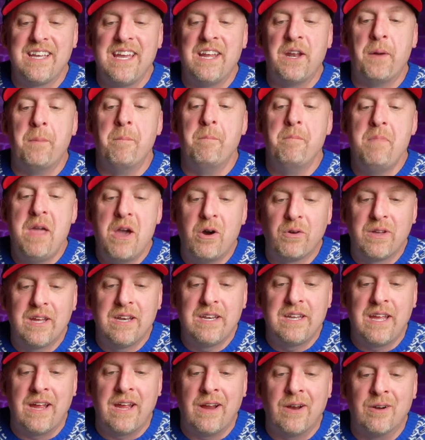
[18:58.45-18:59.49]
In a
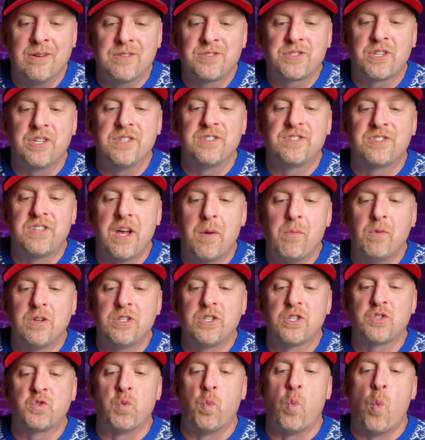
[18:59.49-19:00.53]
million years, could someone
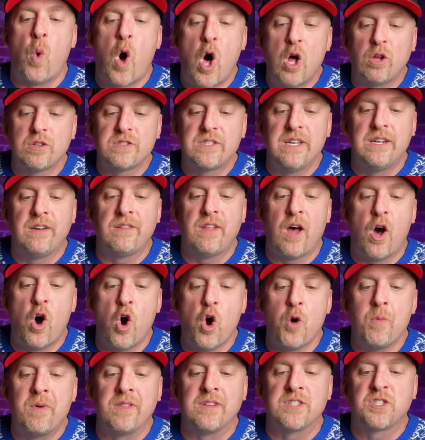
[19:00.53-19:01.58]
just waltz into the
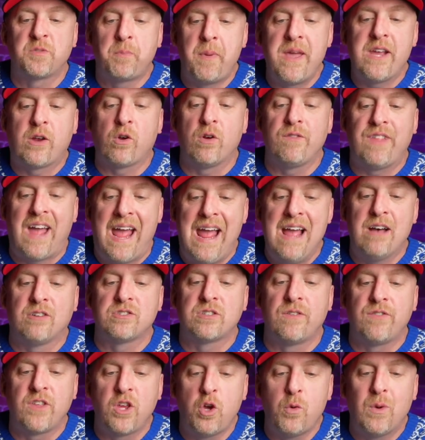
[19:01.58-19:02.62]
home of the Speaker of the House
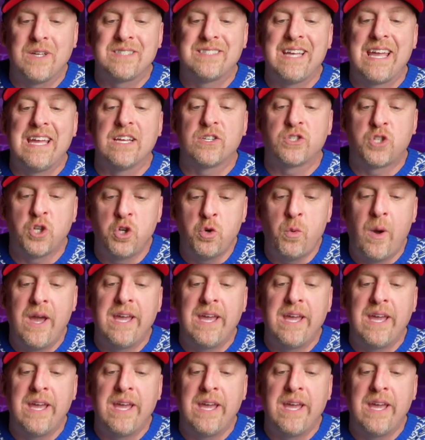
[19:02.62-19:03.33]
of the USA at 2